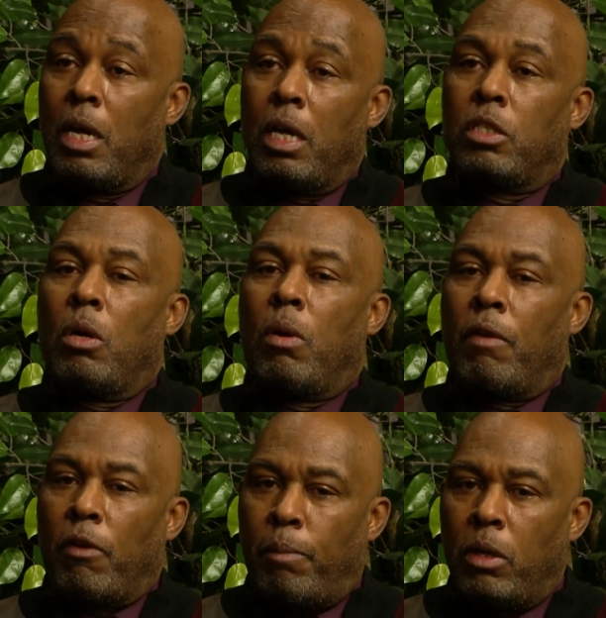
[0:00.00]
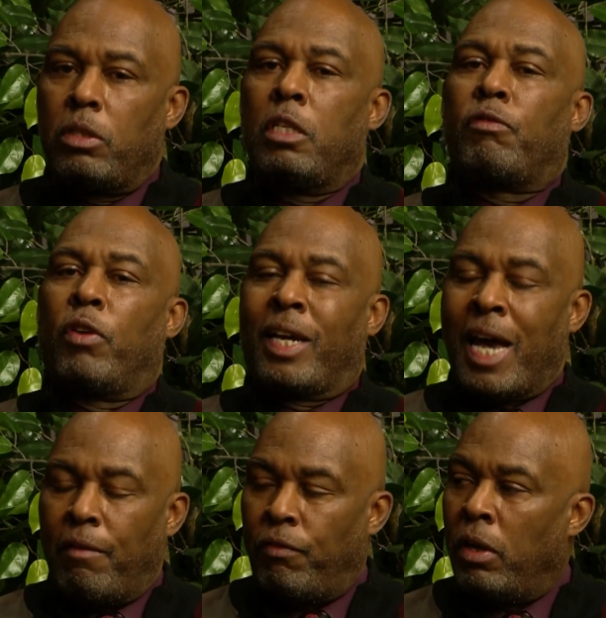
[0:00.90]
So if a person is
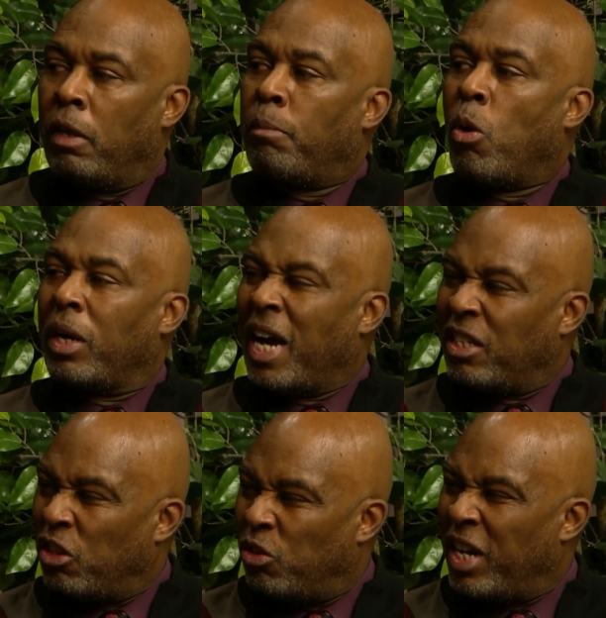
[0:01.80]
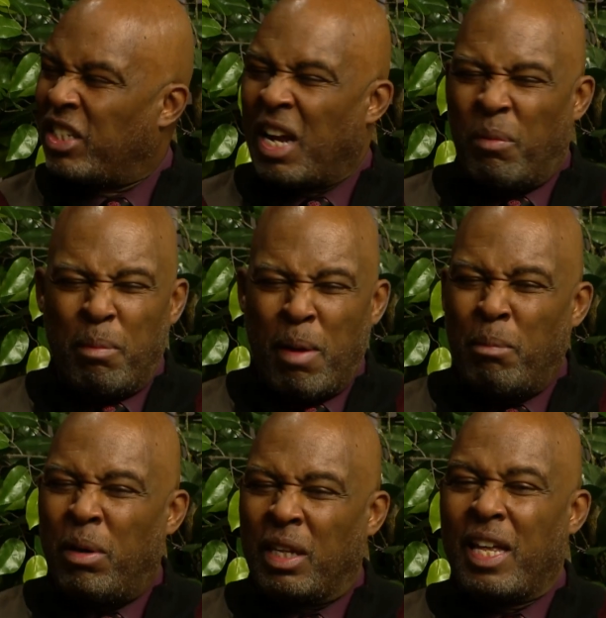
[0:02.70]
forgetful and poor concentration, not
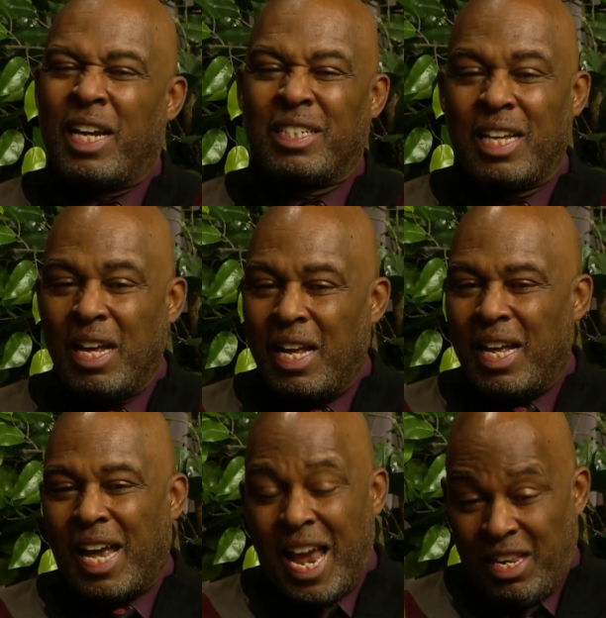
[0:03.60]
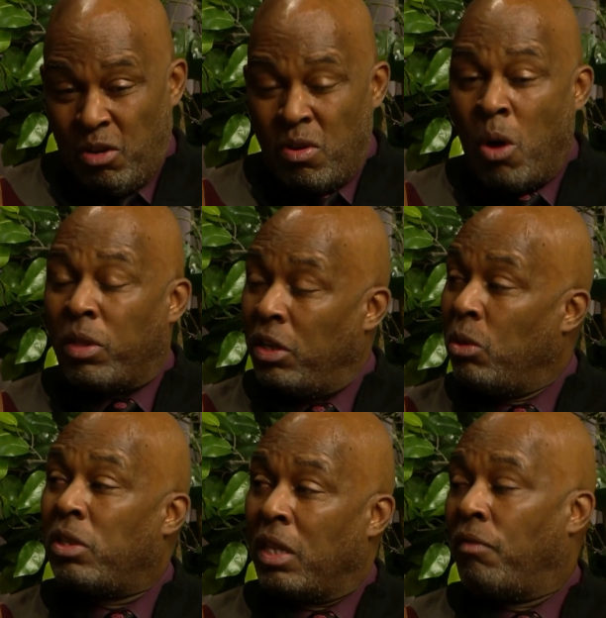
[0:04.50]
remembering things, and you know they're
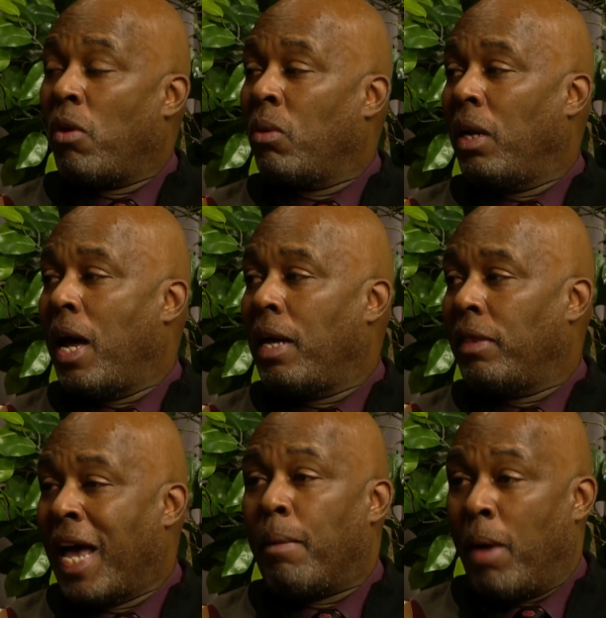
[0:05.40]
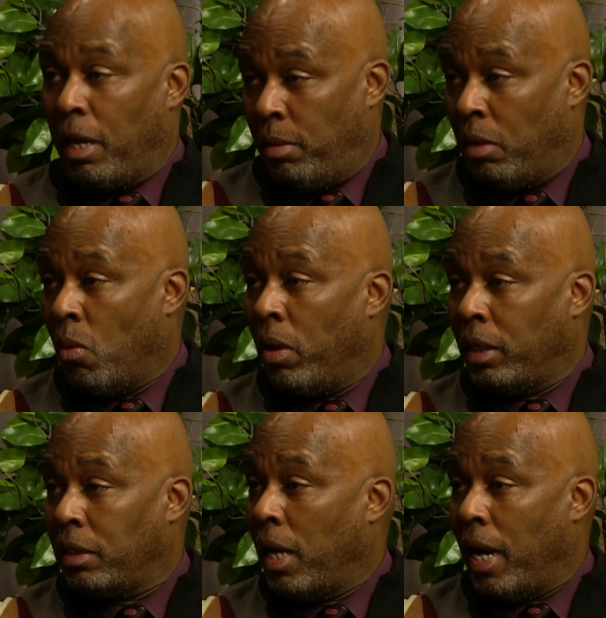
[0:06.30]
using their phone a lot, that might be a
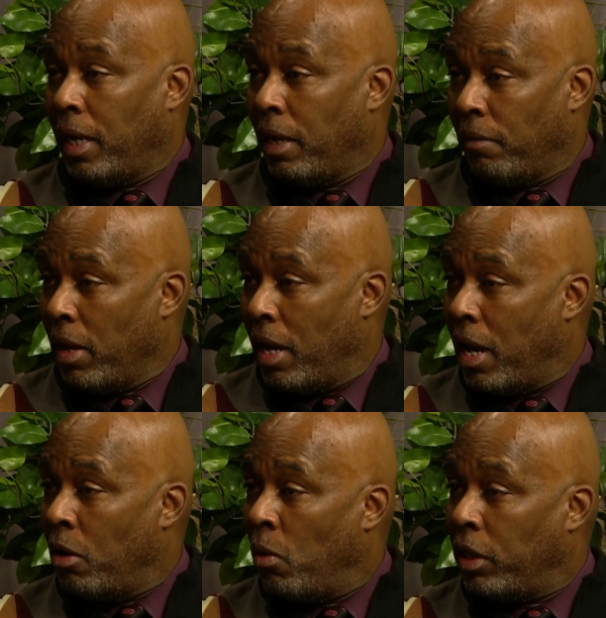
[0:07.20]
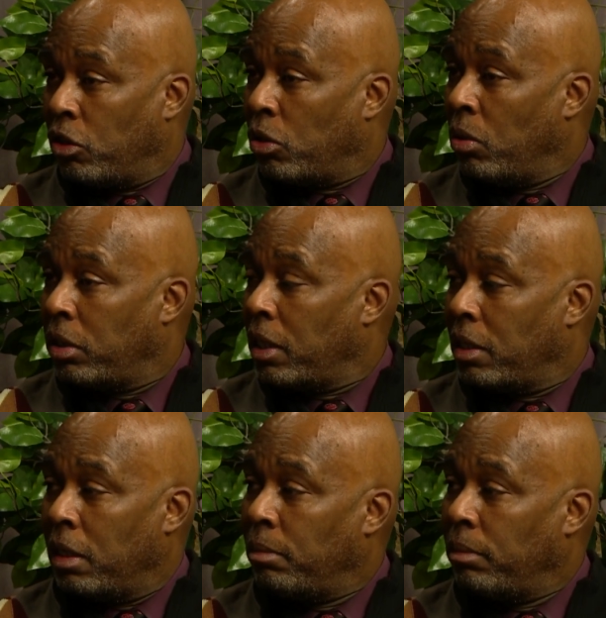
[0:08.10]
warning sign. I don't know, in the school
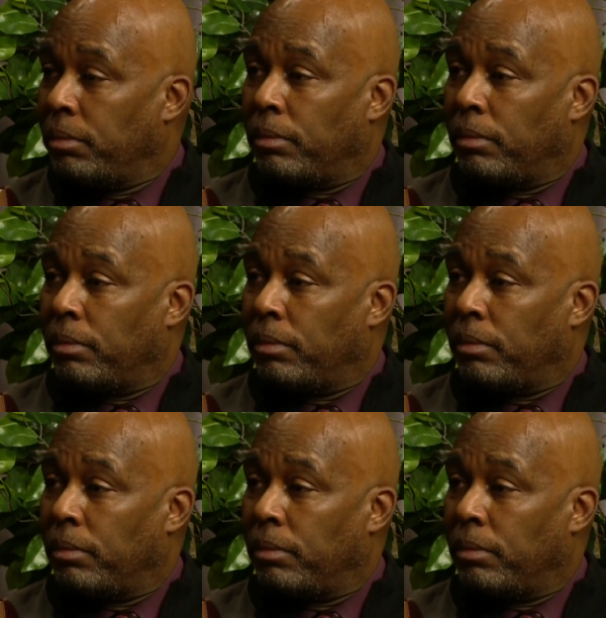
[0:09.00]
system.